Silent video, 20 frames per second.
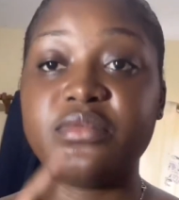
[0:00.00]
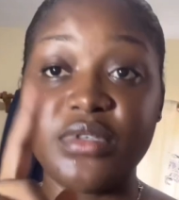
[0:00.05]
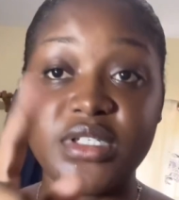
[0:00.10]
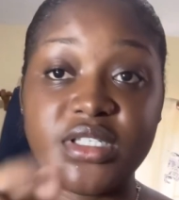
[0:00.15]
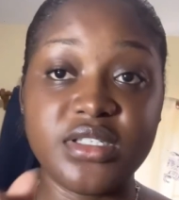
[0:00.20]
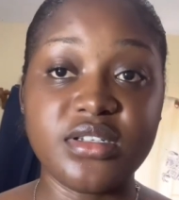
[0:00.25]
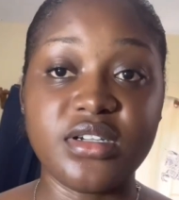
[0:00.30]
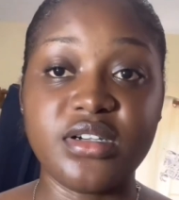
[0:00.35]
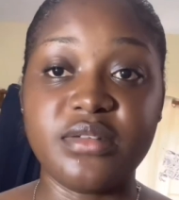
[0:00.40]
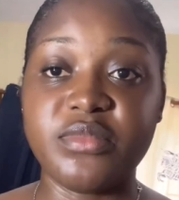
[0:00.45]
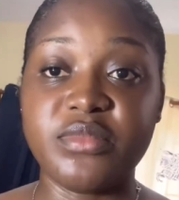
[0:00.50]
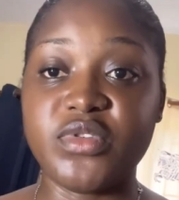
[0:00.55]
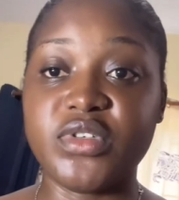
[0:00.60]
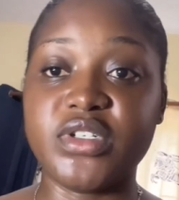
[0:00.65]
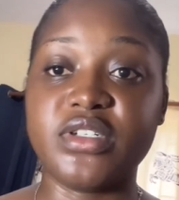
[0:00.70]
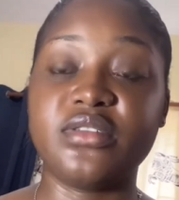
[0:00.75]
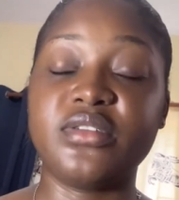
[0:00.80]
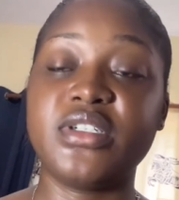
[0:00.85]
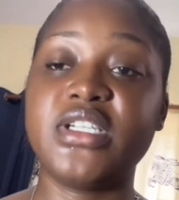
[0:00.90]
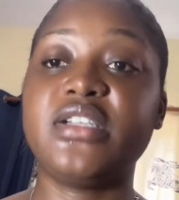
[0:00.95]
we'll talk more,
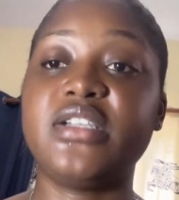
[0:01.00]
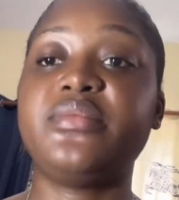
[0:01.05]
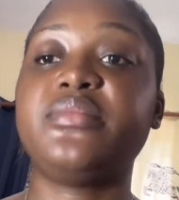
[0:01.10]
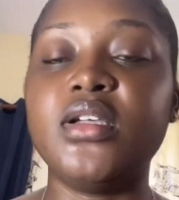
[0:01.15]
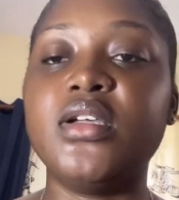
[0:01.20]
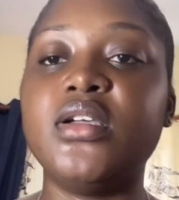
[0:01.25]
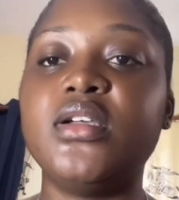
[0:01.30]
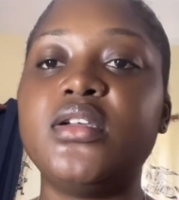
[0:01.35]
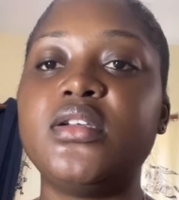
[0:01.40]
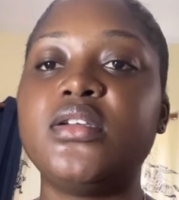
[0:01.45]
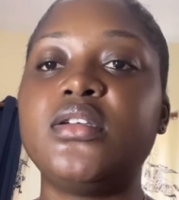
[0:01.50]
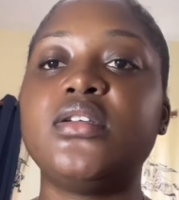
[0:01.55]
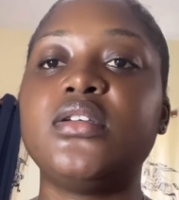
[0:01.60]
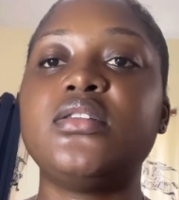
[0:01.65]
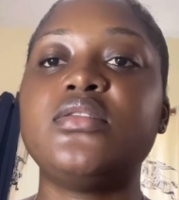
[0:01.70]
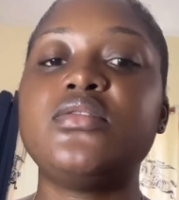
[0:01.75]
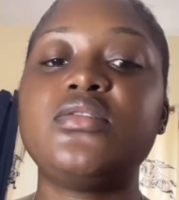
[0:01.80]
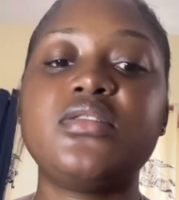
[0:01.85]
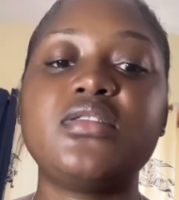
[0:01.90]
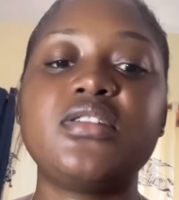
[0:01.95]
okay?
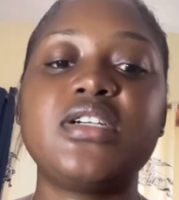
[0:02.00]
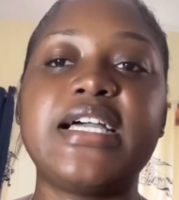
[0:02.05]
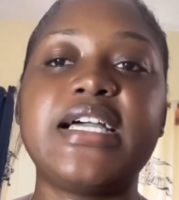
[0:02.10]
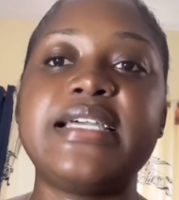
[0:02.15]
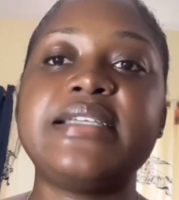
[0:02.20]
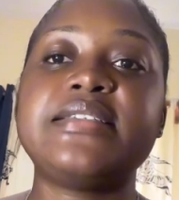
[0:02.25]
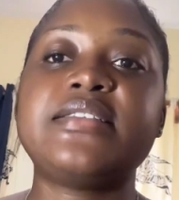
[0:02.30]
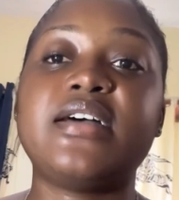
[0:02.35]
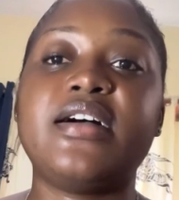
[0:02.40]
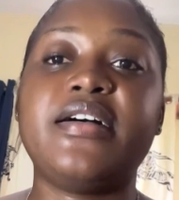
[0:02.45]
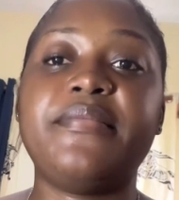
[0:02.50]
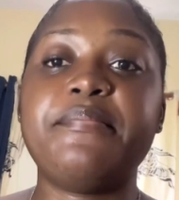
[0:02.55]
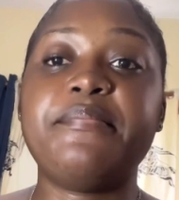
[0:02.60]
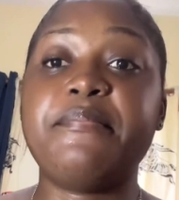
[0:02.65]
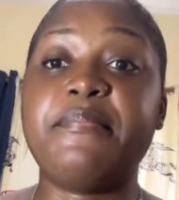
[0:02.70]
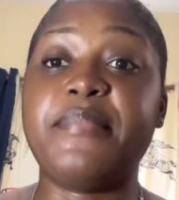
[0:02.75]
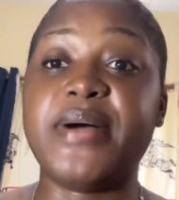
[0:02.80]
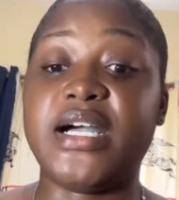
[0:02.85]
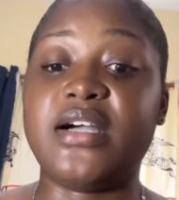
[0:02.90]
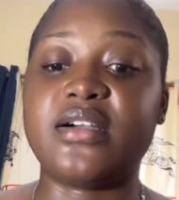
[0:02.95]
So guys, I'm
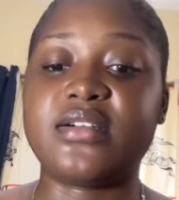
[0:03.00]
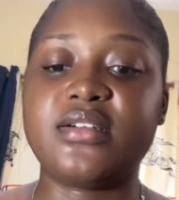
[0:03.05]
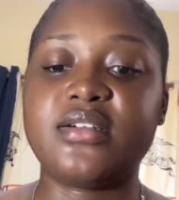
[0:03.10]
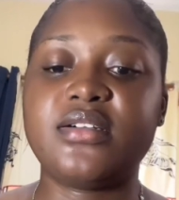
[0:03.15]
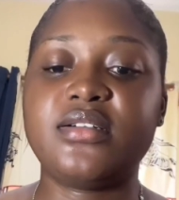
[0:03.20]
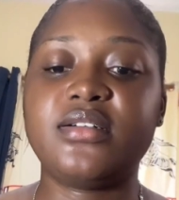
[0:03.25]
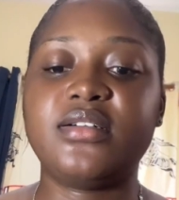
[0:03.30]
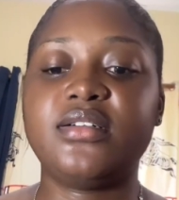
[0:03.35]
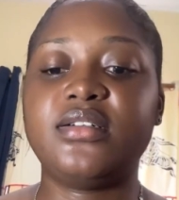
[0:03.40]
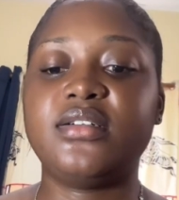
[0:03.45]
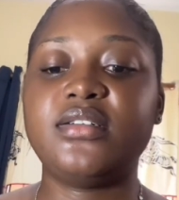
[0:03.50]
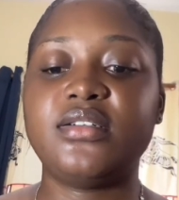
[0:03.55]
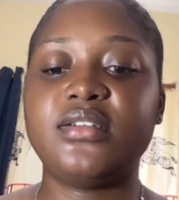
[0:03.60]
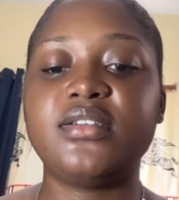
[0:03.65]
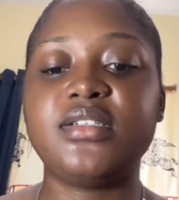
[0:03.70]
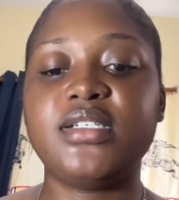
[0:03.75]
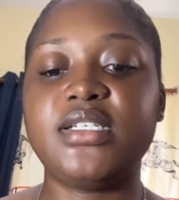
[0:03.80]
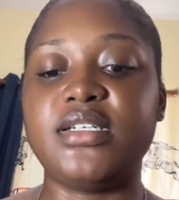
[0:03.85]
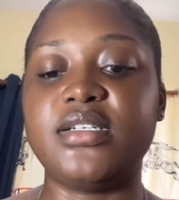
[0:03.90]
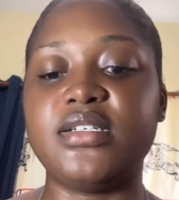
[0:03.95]
back.
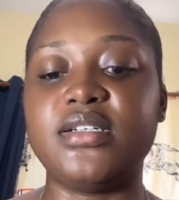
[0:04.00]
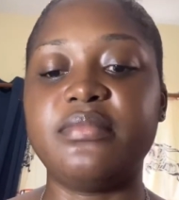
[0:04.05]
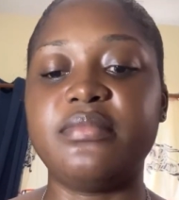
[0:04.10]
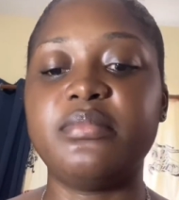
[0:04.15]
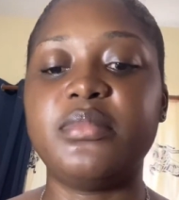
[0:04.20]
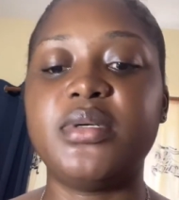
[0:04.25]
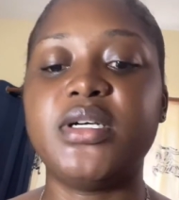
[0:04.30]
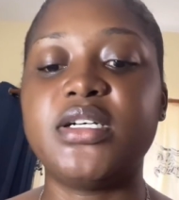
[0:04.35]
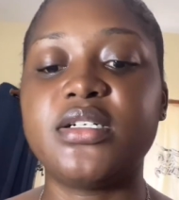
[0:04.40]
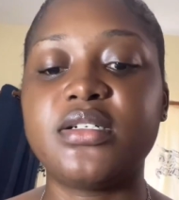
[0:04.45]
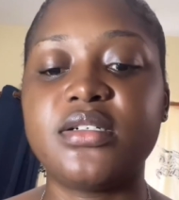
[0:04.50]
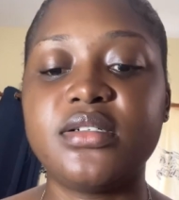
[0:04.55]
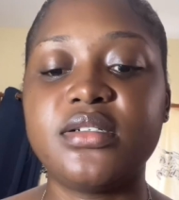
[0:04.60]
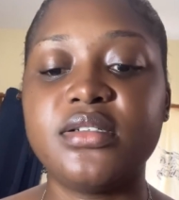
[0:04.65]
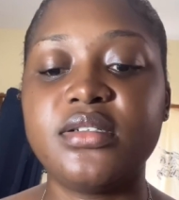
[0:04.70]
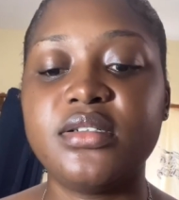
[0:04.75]
Yeah, I'm back.